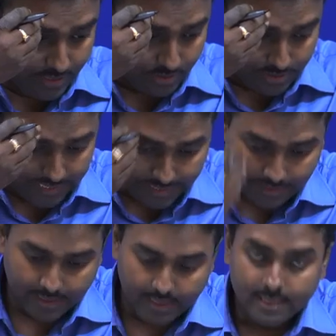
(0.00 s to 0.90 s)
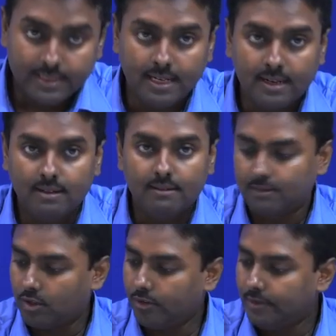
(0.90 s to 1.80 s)
So, then the
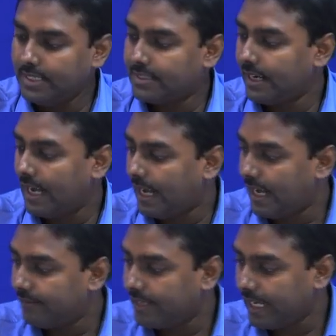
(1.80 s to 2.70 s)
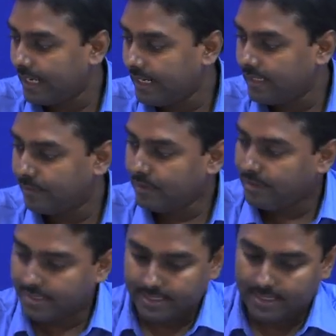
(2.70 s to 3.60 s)
convention I have taken in the
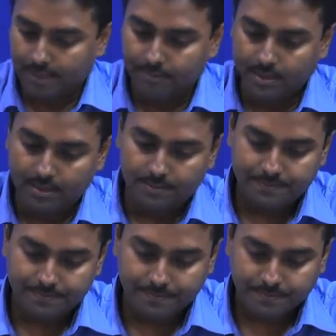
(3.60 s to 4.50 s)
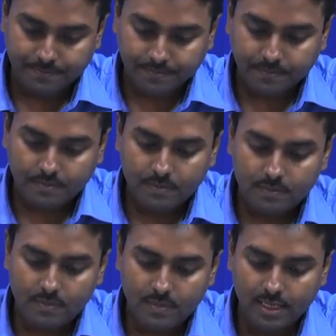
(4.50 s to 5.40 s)
previous example,
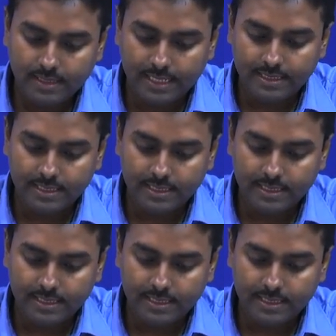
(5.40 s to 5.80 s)
that